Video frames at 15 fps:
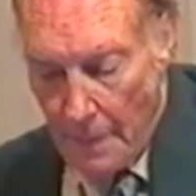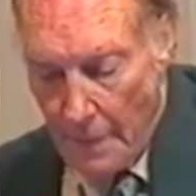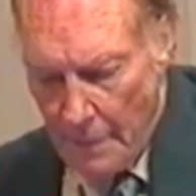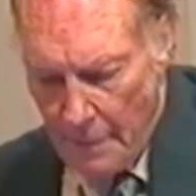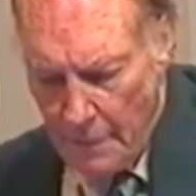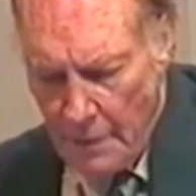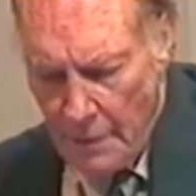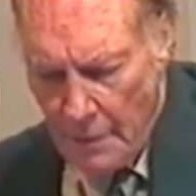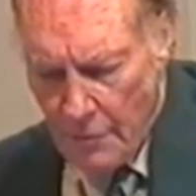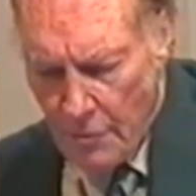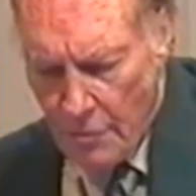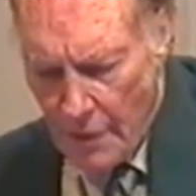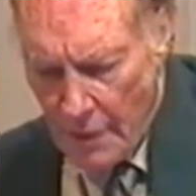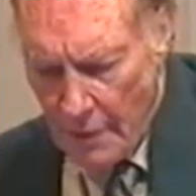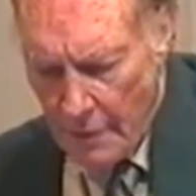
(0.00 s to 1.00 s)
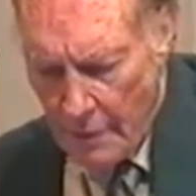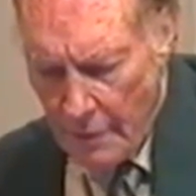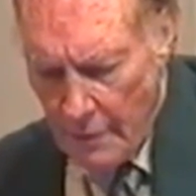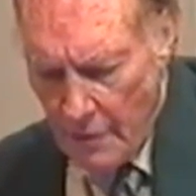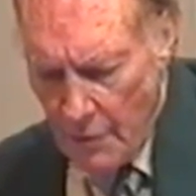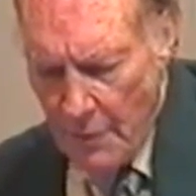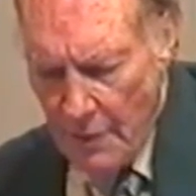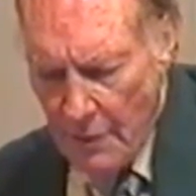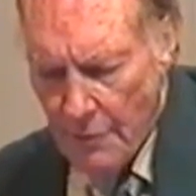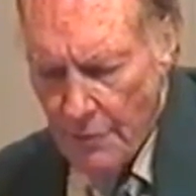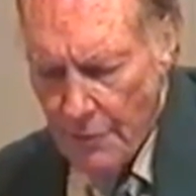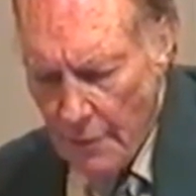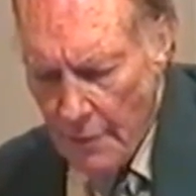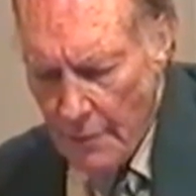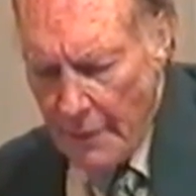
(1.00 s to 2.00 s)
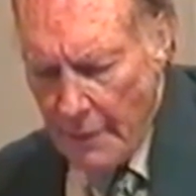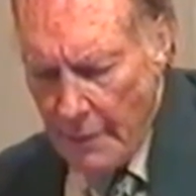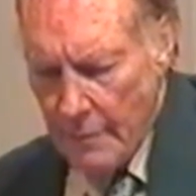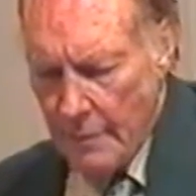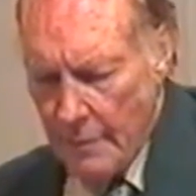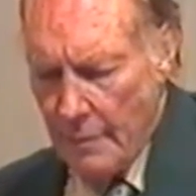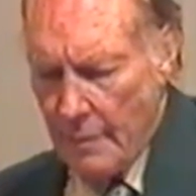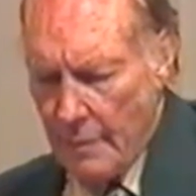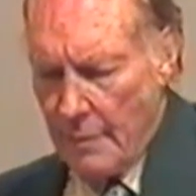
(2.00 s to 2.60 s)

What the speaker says: The word traitor has been thrown about